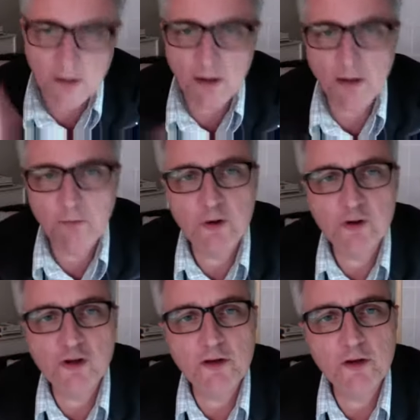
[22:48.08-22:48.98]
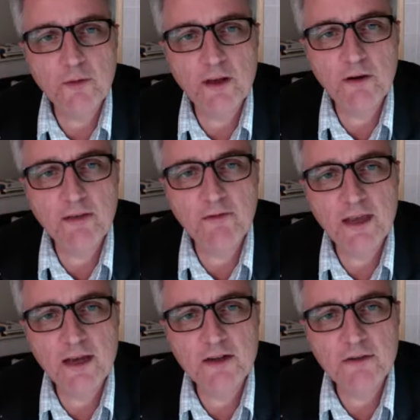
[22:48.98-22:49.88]
I appreciate you may not have the
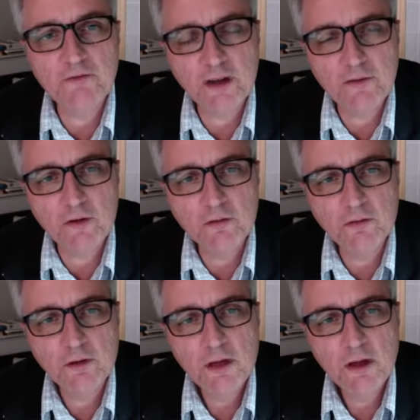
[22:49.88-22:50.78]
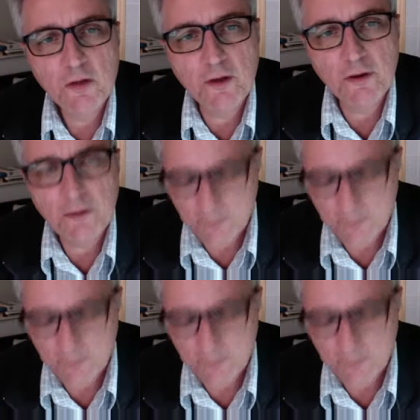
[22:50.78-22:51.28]
case in front of you, but